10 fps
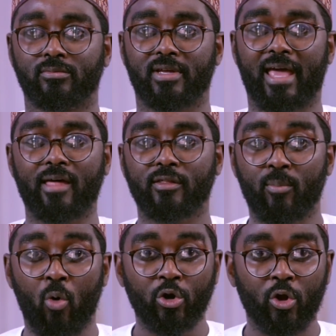gather
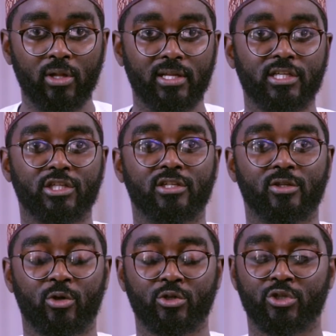more knowledge,
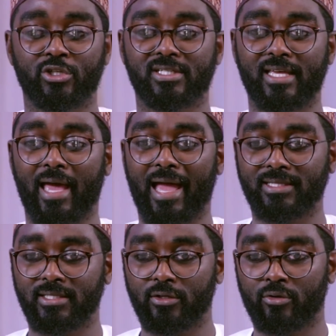not just say
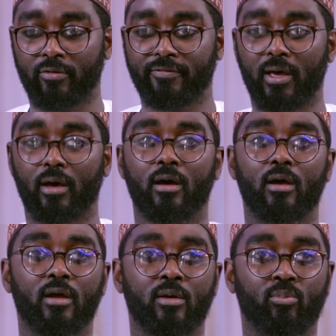hadith or fiqh,
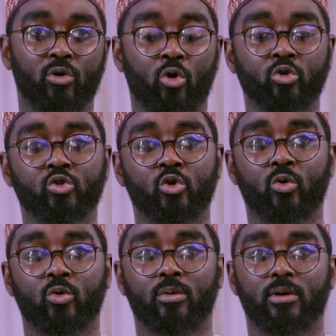but
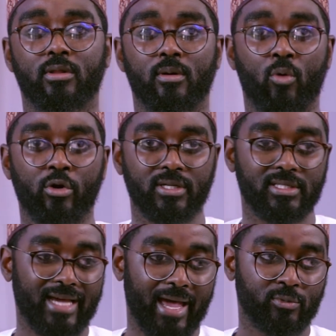also the modern
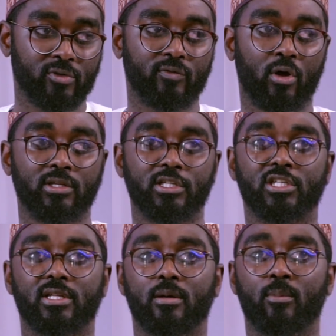types of knowledge
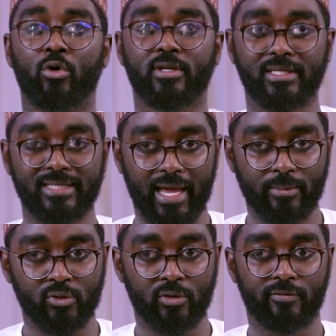and the modern
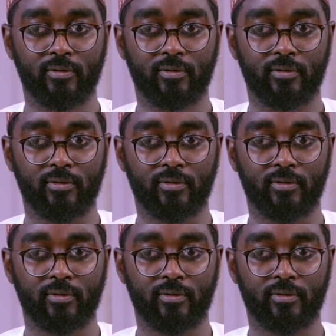types of